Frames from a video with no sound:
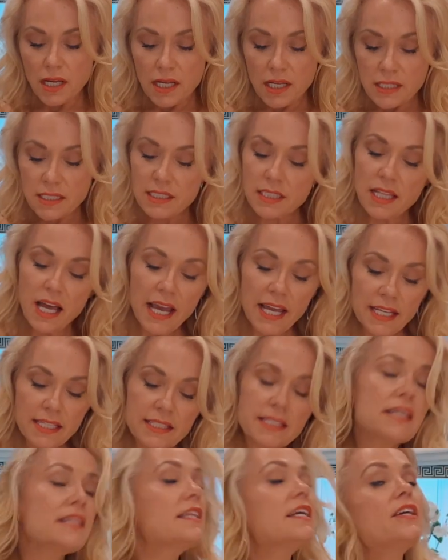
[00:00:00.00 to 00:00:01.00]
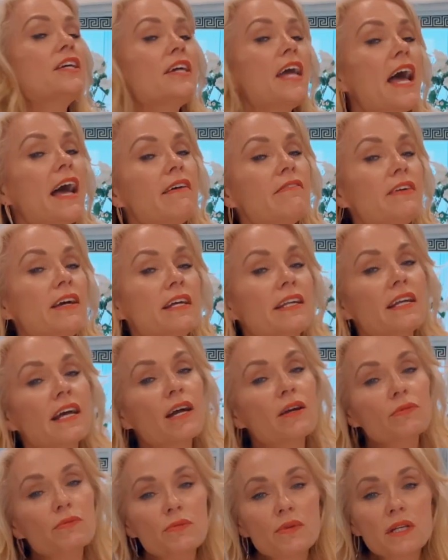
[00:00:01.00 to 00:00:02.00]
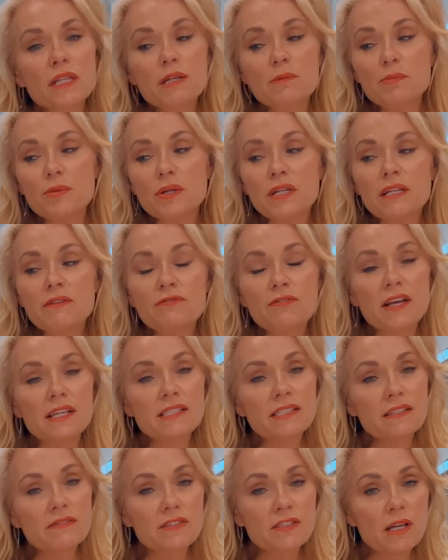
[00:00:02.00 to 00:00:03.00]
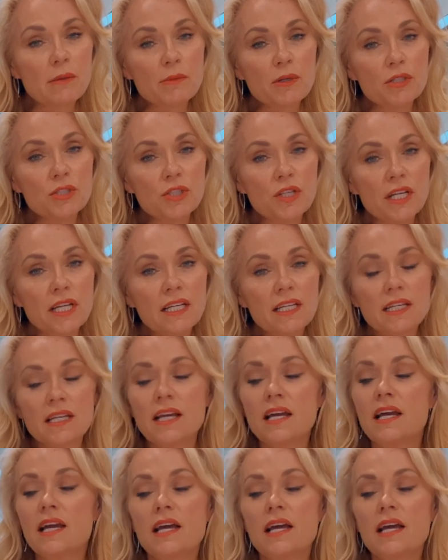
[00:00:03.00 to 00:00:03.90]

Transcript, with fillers: slice, and there you have it. A really pretty festive summer drink.